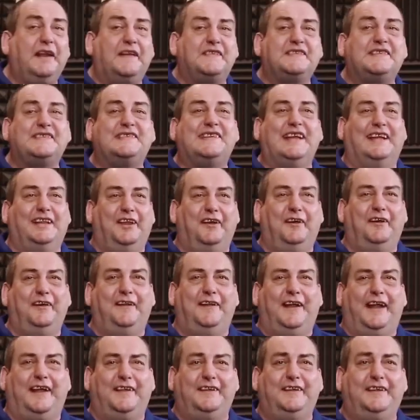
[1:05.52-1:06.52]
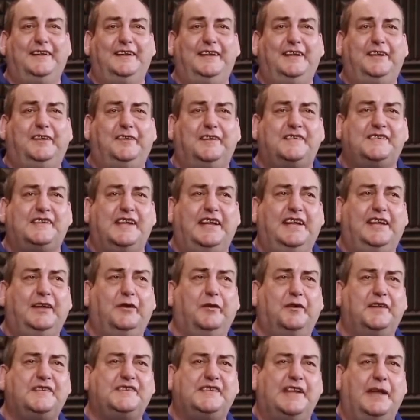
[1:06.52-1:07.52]
you don't have to tell her that. Do you? you can well, say
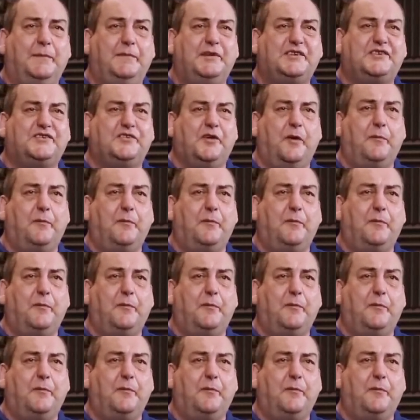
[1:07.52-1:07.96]
you got to take the